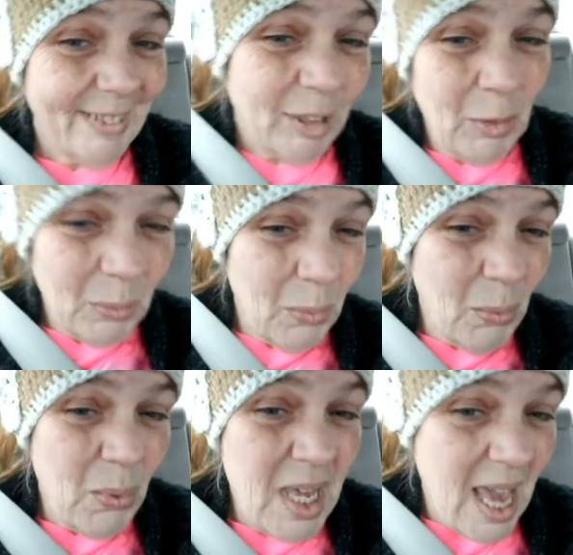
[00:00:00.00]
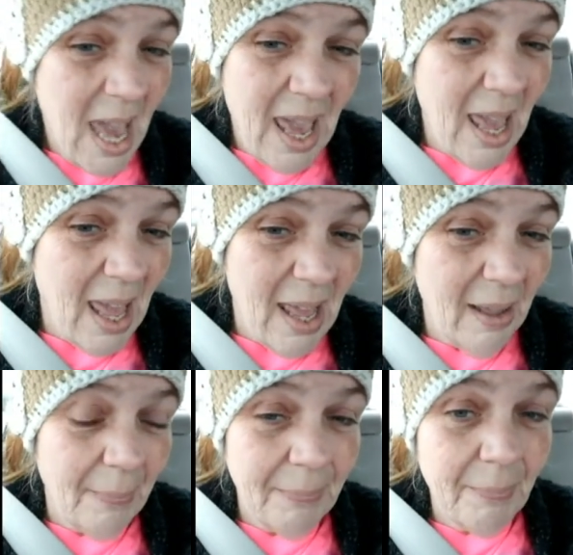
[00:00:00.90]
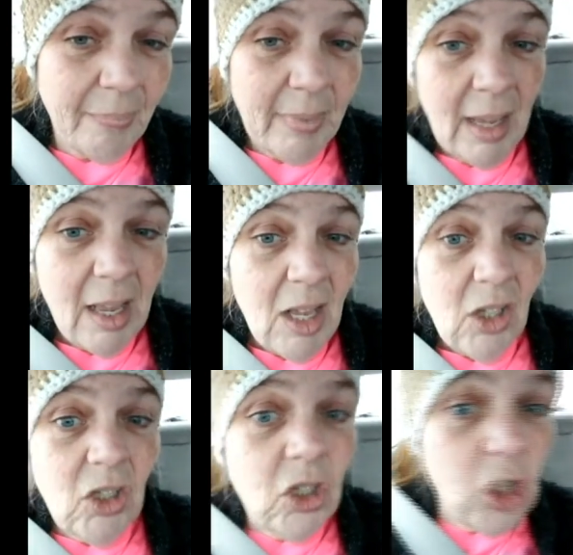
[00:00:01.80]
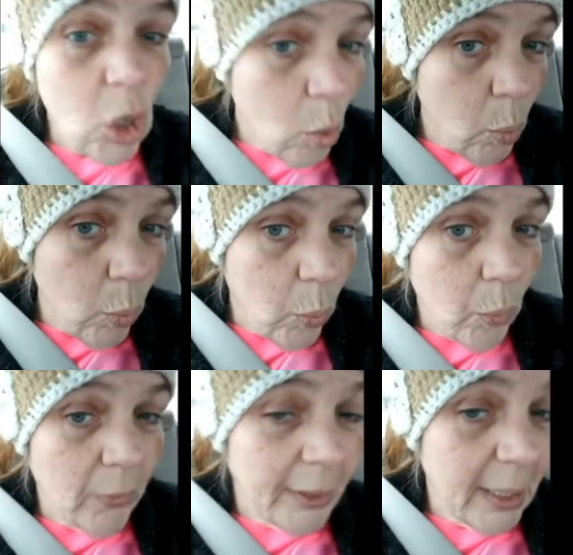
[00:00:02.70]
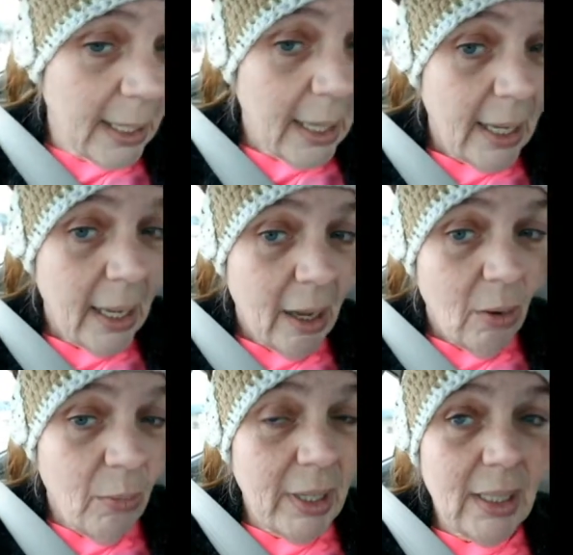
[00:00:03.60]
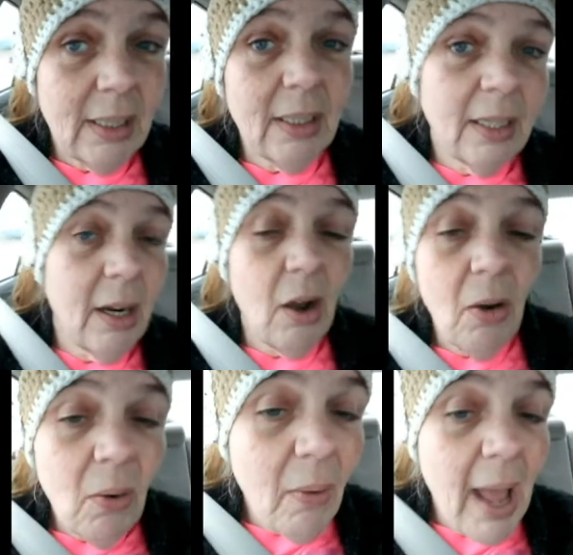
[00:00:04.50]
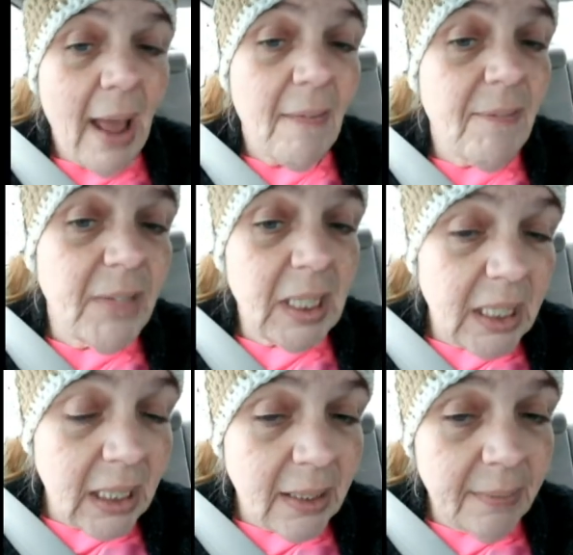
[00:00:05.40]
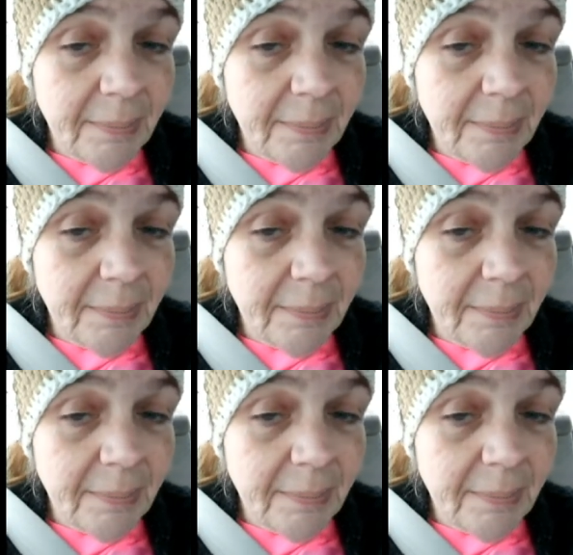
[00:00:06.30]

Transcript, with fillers: Oh, yeah. So, we's gonna go have fun.